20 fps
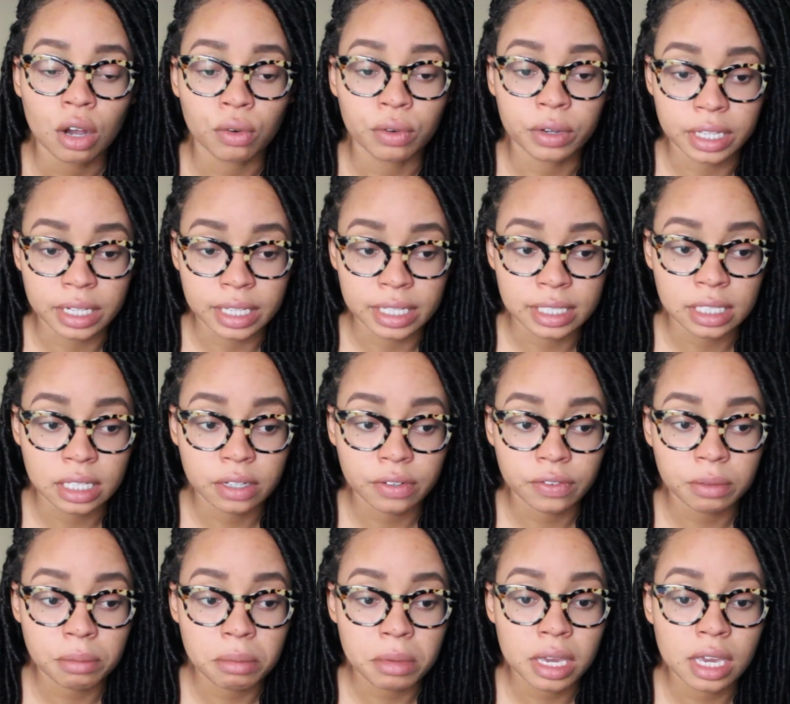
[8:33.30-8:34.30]
realistic
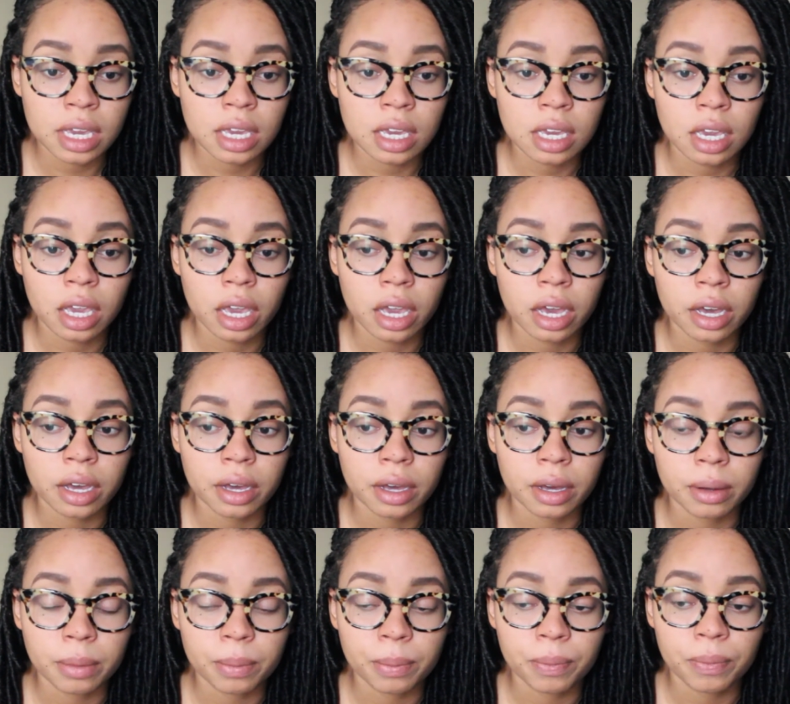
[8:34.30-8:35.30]
for me.
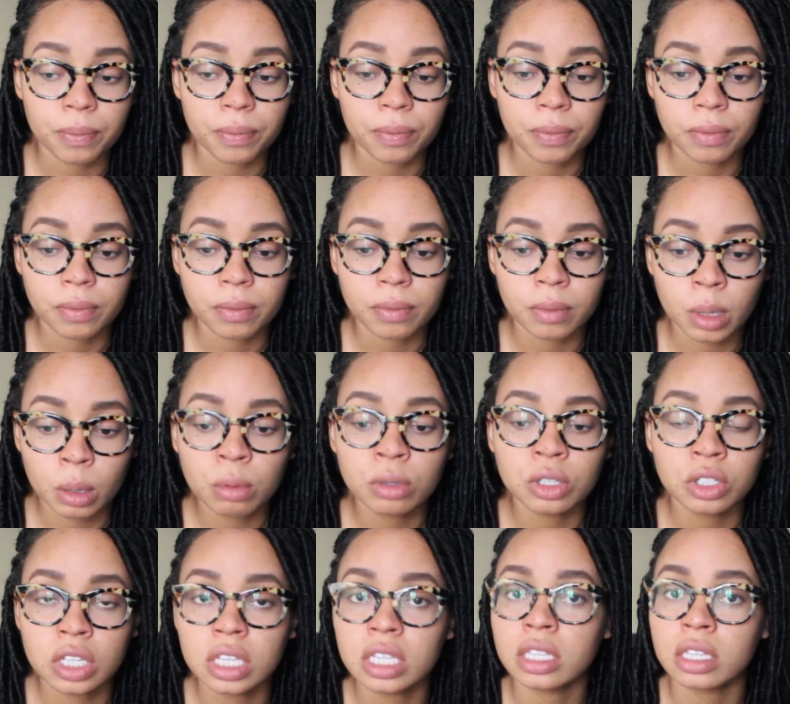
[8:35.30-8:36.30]
It
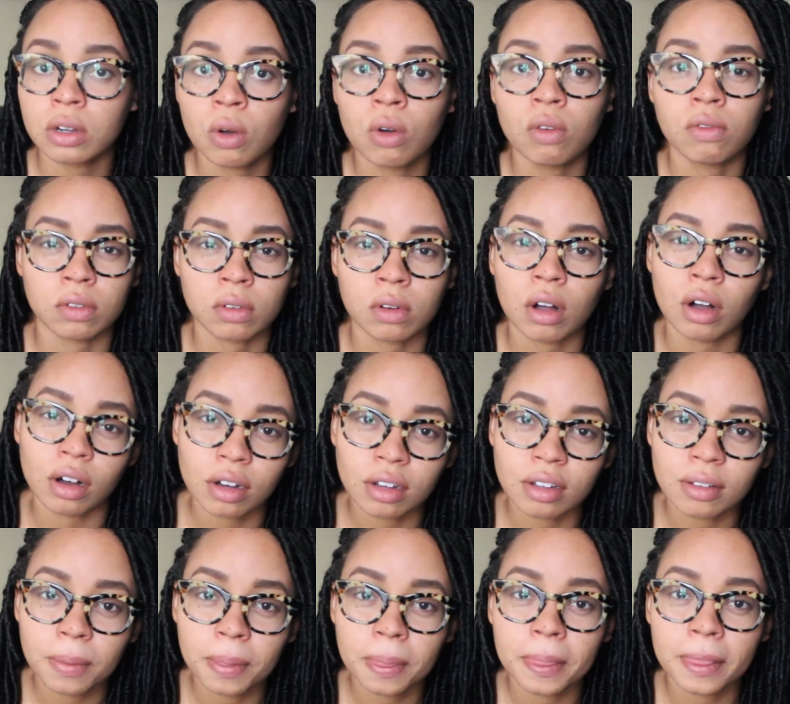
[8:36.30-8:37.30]
was just an overall
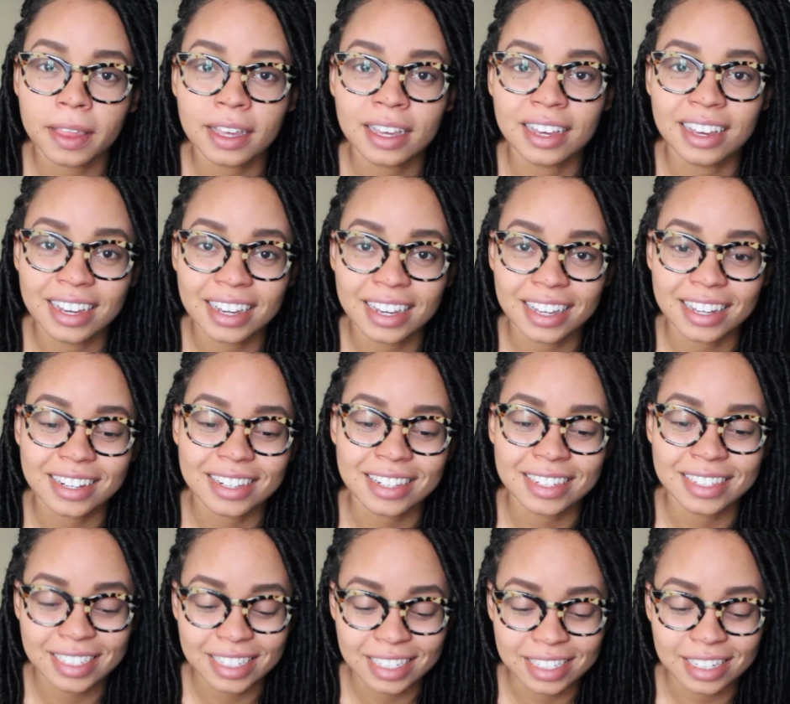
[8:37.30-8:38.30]
good
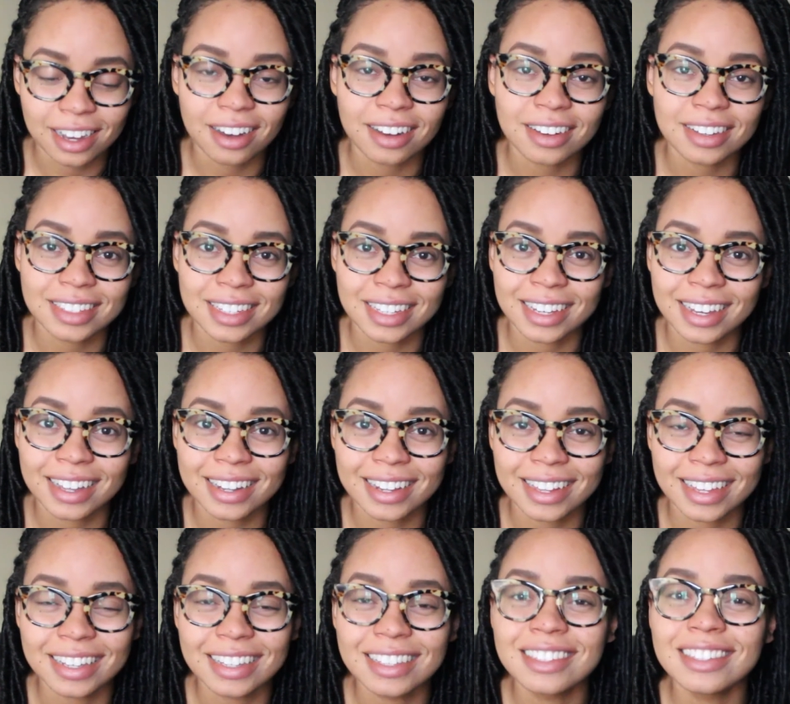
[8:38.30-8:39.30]
detox and
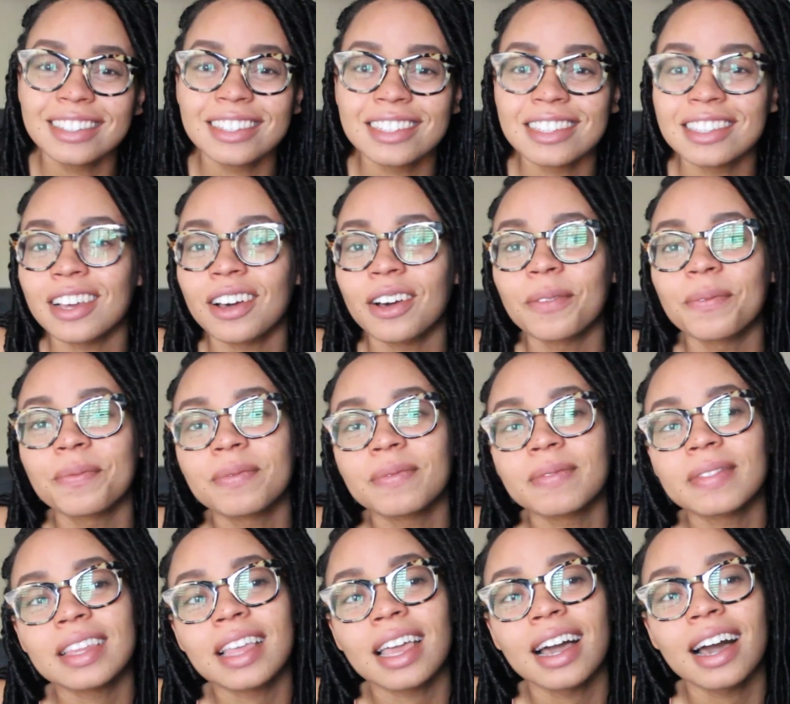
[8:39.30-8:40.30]
cleanse. So
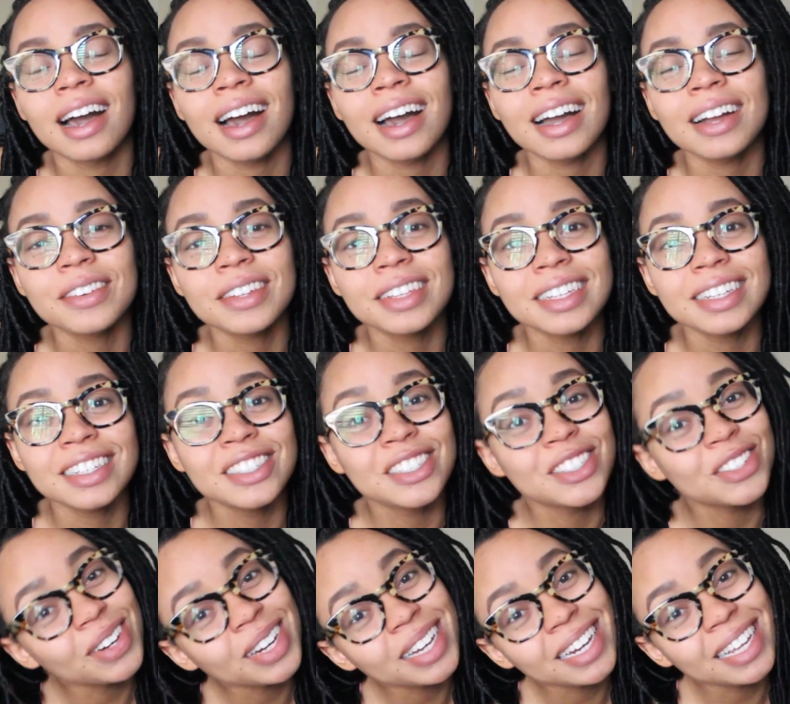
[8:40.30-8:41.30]
I really
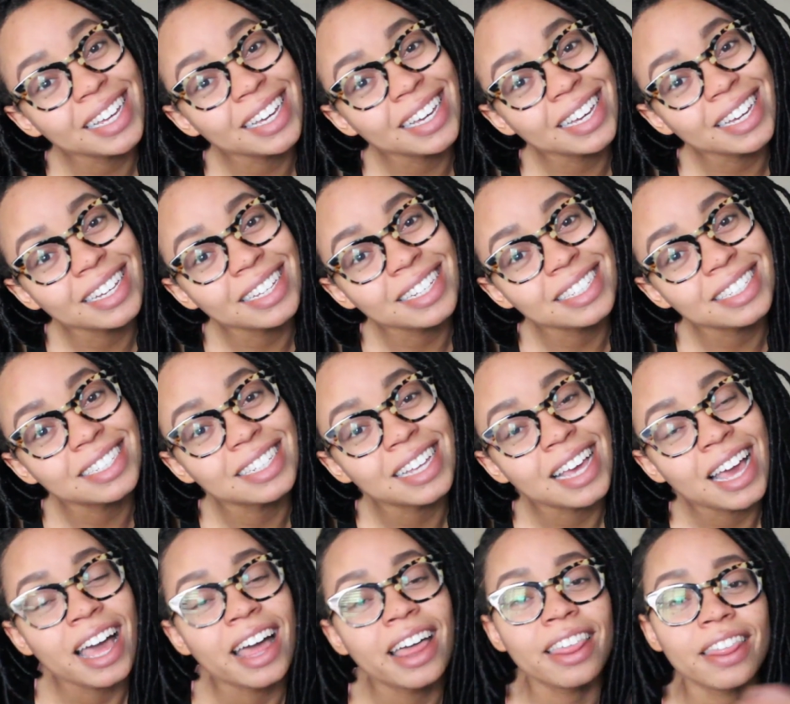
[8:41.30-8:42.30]
enjoyed it.
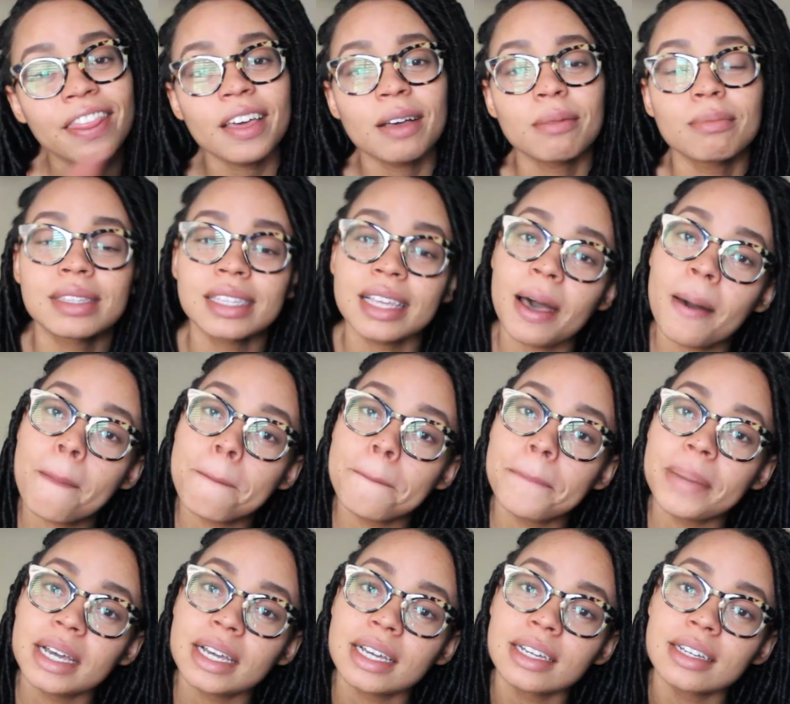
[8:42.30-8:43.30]
Thumbs
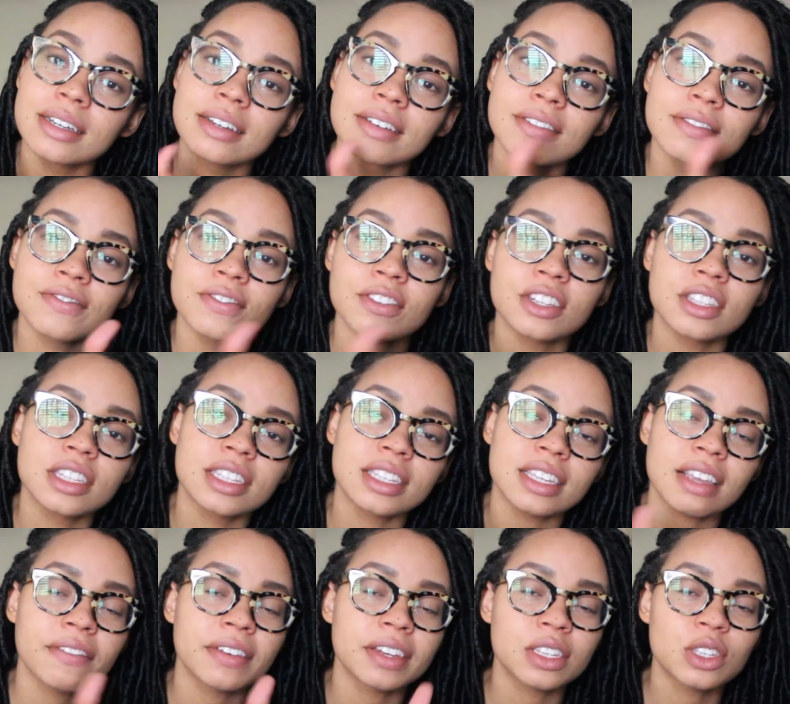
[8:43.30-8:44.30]
up for the
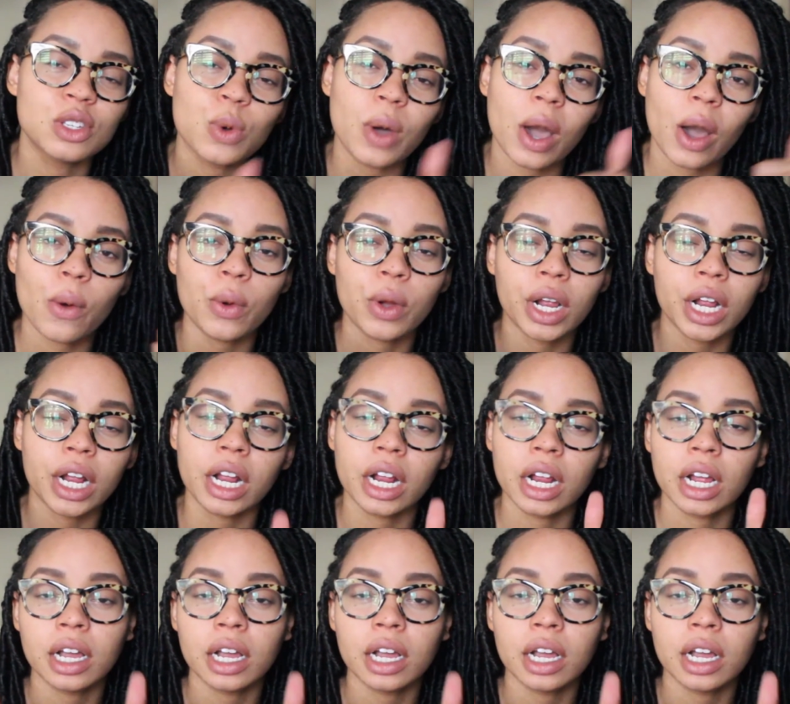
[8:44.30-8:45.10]
72-hour